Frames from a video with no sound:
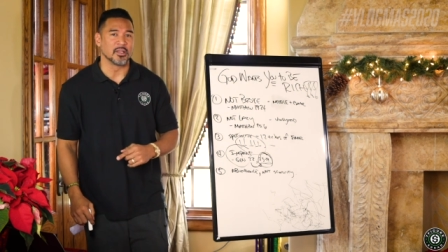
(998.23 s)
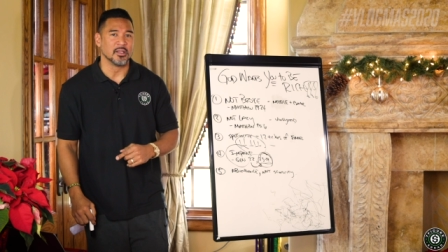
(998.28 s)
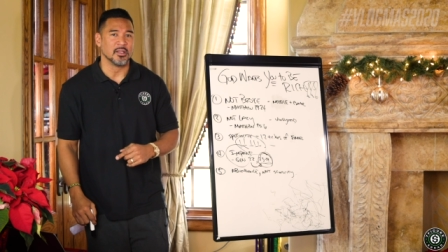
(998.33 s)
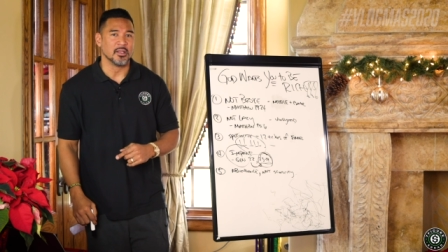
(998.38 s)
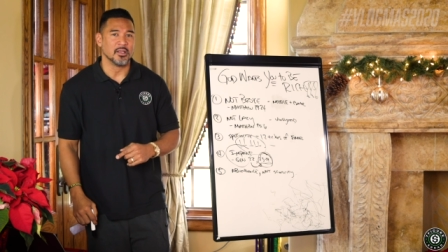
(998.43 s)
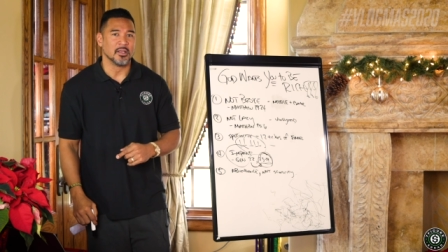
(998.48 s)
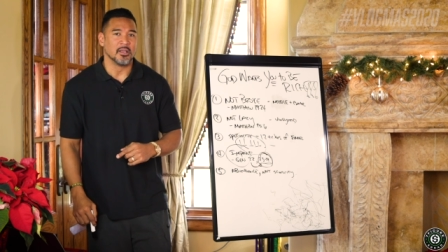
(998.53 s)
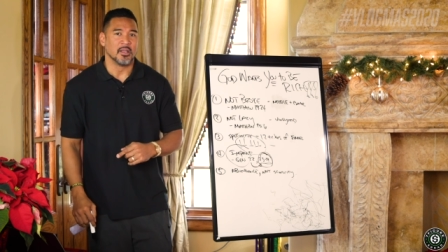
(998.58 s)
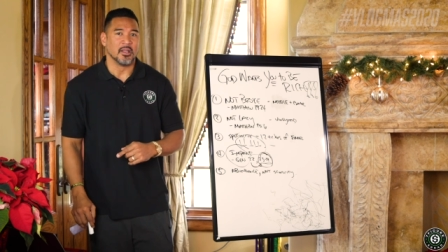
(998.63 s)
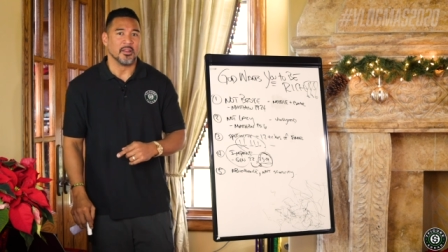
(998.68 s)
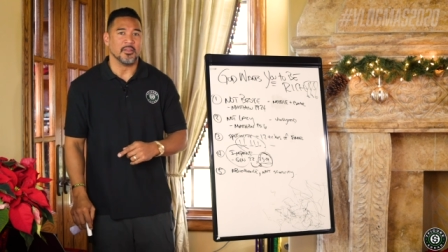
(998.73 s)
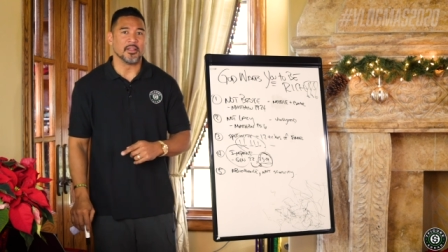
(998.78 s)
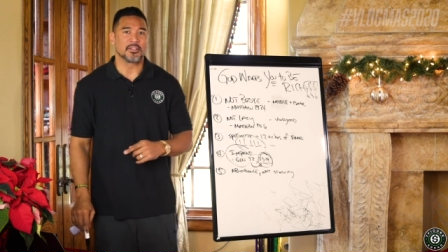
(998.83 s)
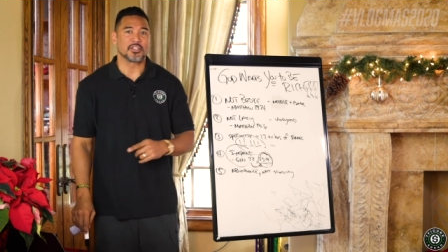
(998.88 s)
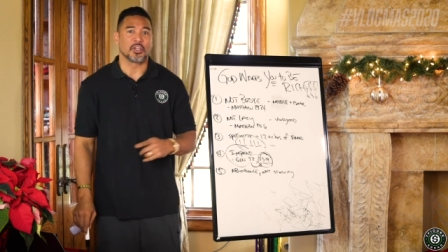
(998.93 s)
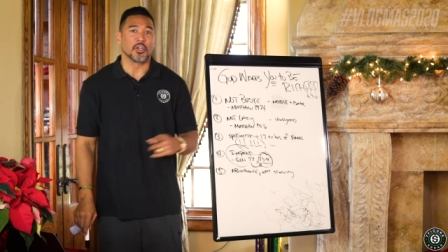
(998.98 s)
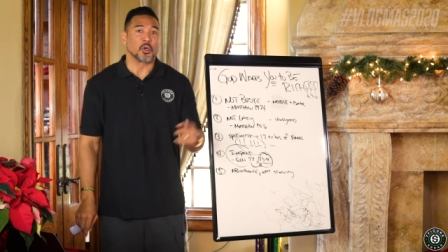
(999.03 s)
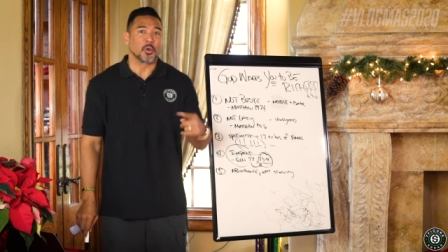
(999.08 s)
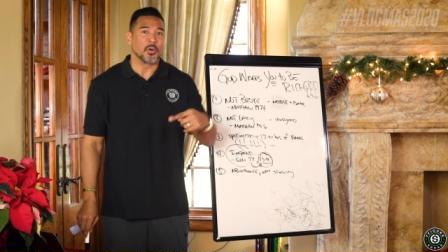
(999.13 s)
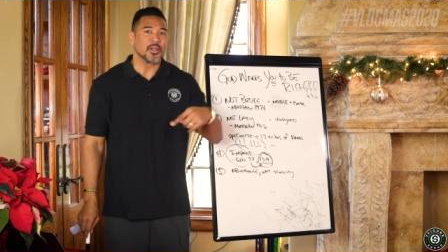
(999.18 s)
what
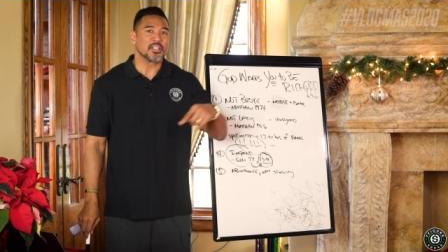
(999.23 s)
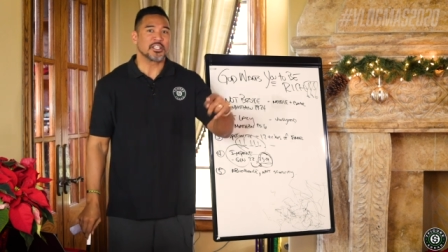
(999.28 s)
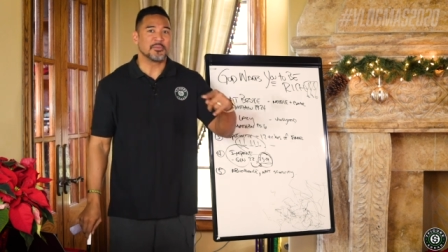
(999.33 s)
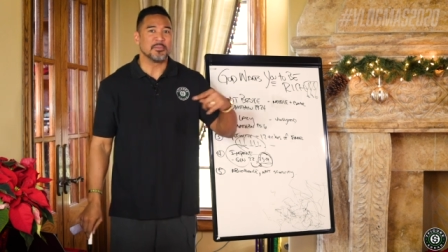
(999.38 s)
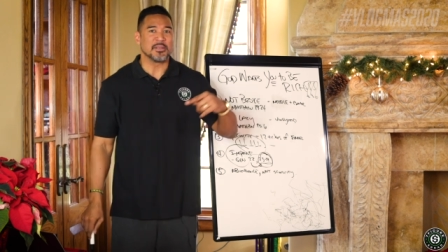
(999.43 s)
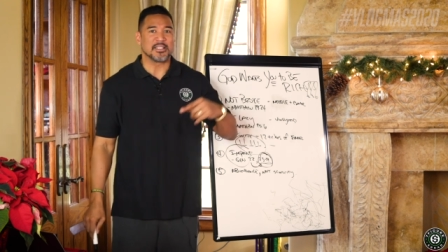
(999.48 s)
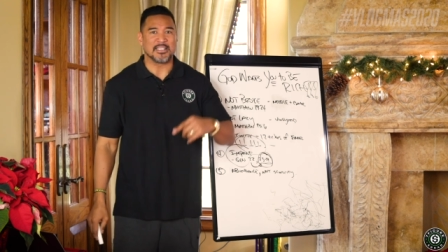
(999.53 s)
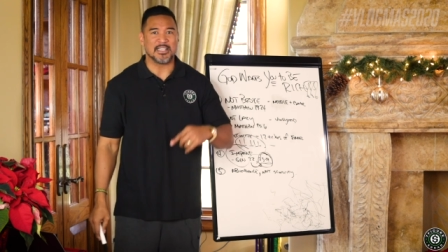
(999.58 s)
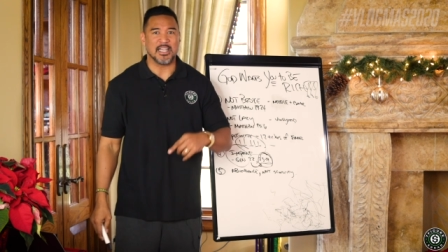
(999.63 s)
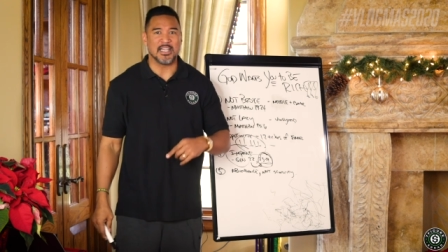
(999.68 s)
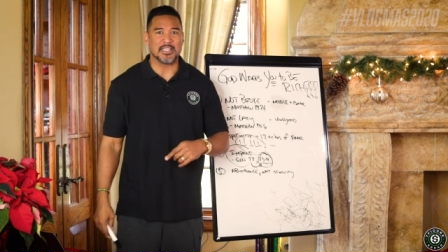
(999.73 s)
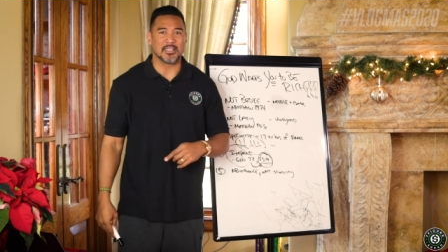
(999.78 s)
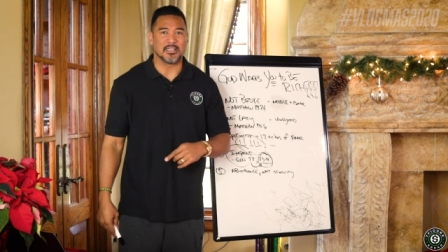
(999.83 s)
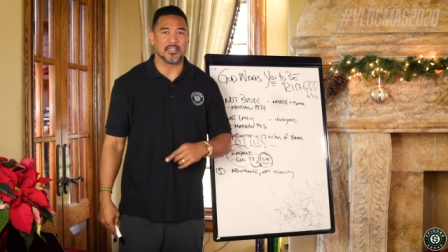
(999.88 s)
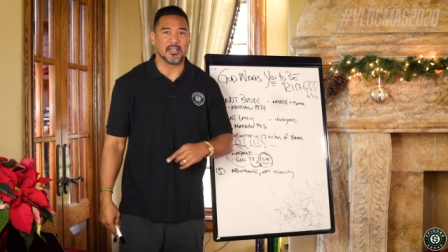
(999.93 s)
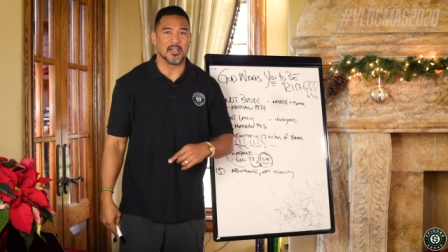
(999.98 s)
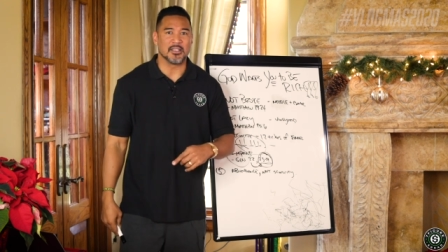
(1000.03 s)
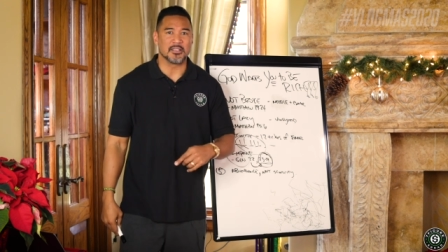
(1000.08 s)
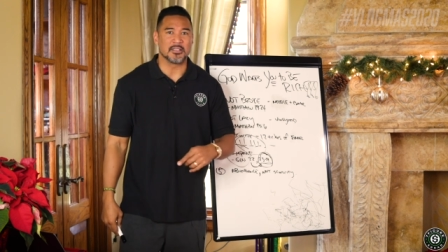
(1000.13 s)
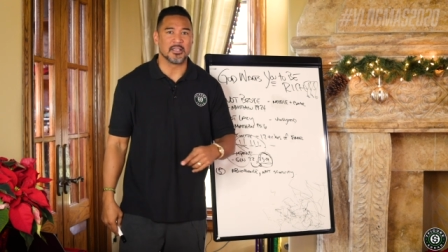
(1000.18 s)
this Christmas
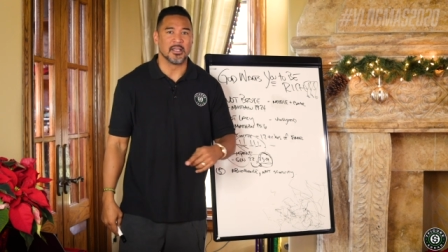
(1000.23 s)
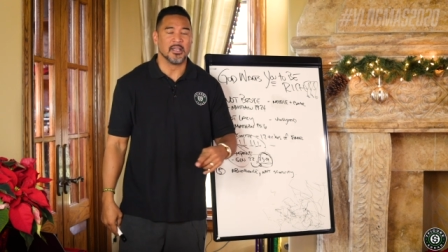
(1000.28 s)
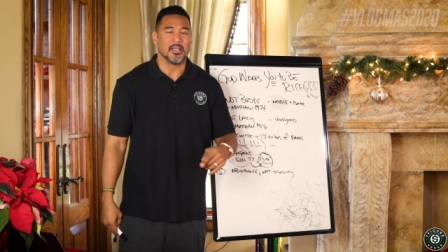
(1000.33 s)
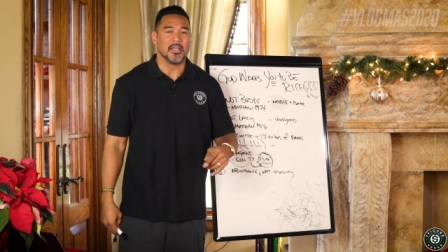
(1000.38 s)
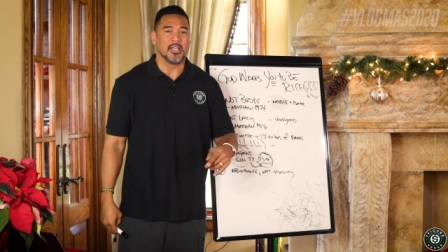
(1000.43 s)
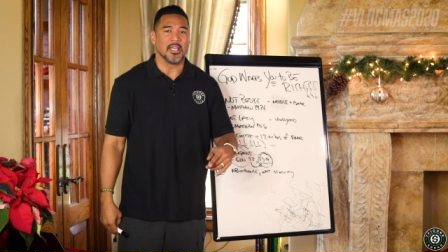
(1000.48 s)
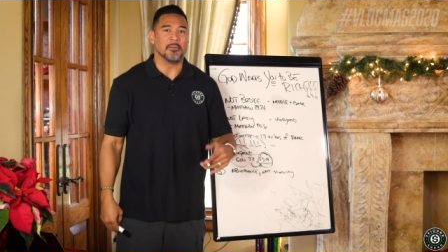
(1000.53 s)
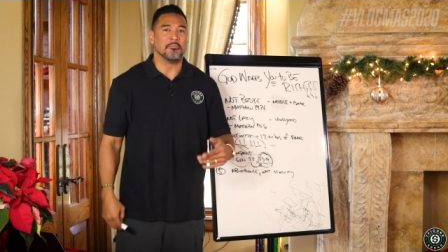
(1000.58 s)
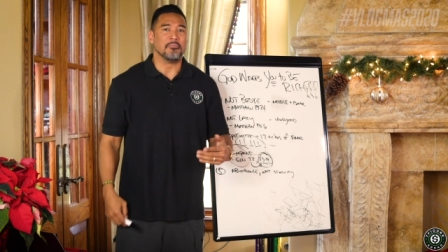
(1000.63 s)
season does.